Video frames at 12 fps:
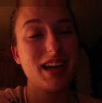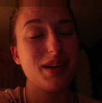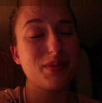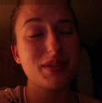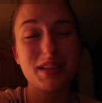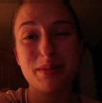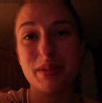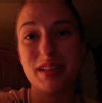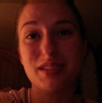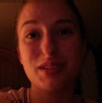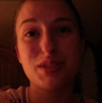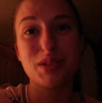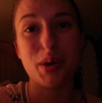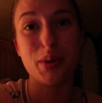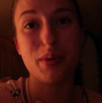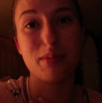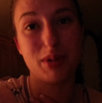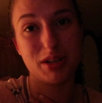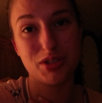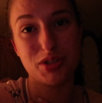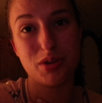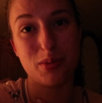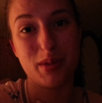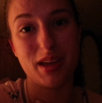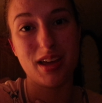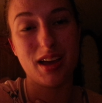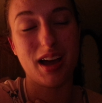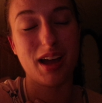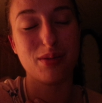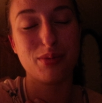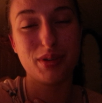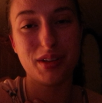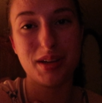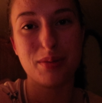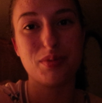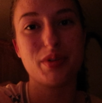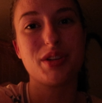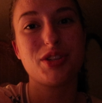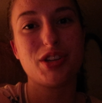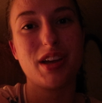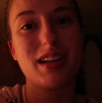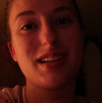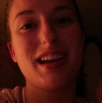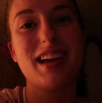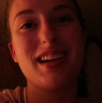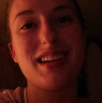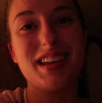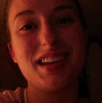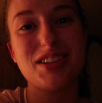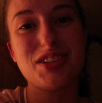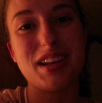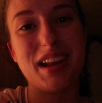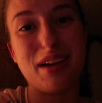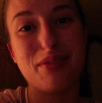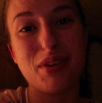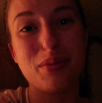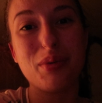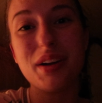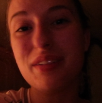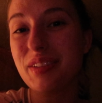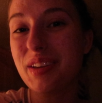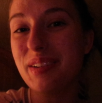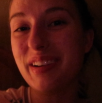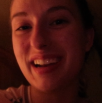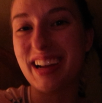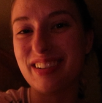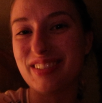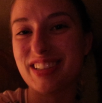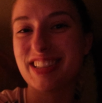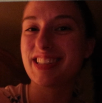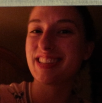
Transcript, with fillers: It really means so much to me. I really appreciate each and every one of you, and I will